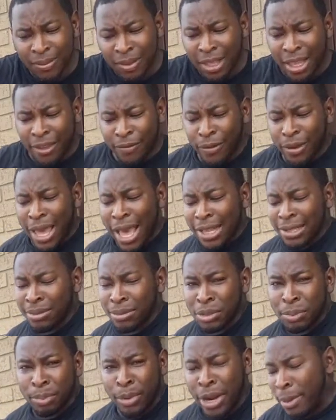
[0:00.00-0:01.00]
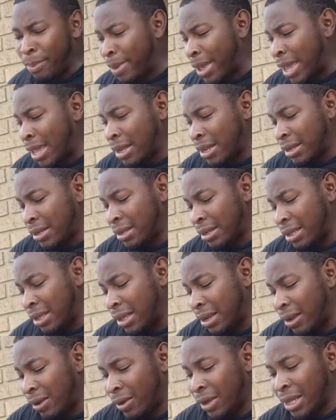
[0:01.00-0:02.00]
if you got some spray paint, you
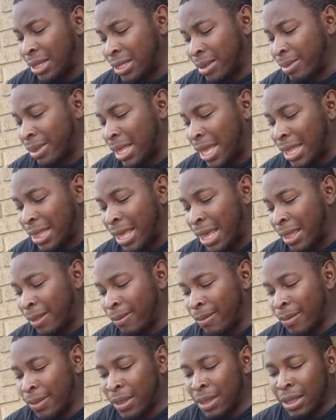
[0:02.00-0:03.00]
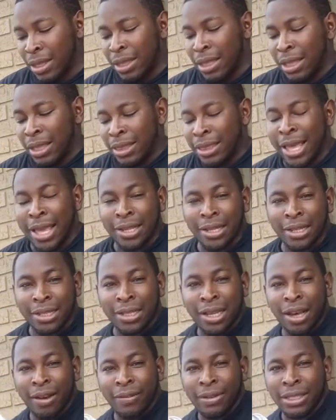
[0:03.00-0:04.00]
know, or something like that, that just
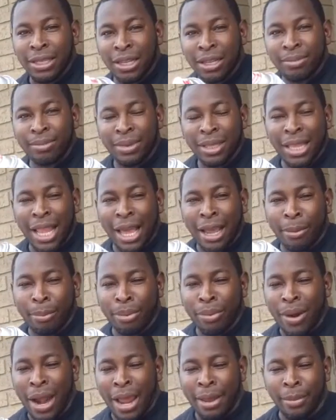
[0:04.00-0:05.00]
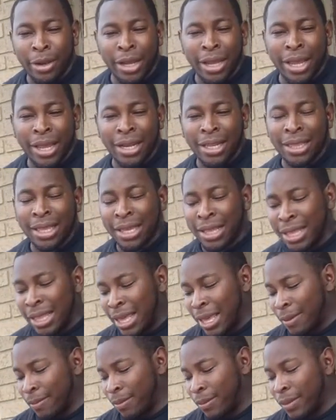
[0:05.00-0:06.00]
covers up like a primer or anything like
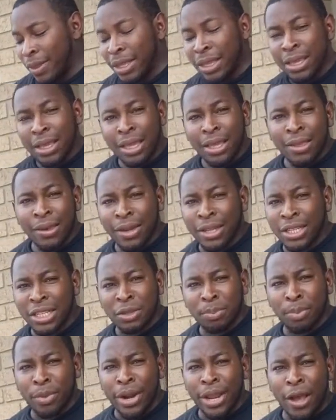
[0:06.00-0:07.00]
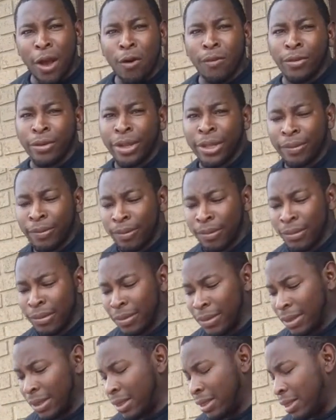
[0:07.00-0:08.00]
that, you can just spray over it.
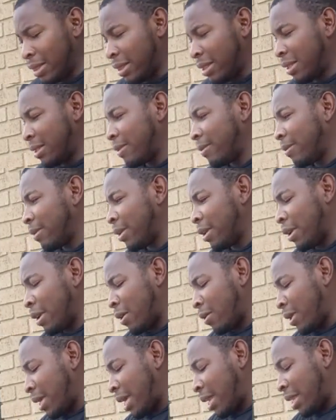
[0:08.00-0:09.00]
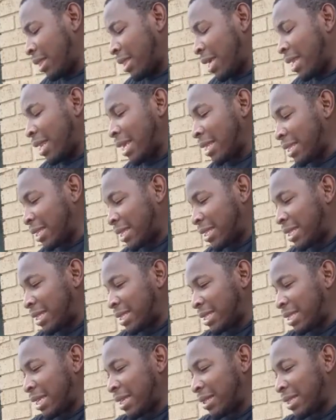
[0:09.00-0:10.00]
You know, anything that
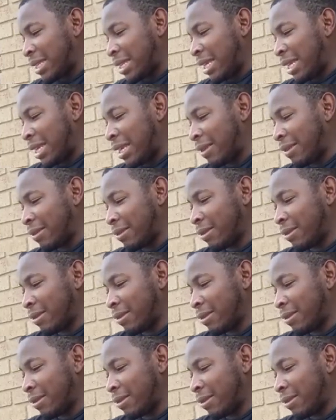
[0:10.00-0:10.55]
just seals it in.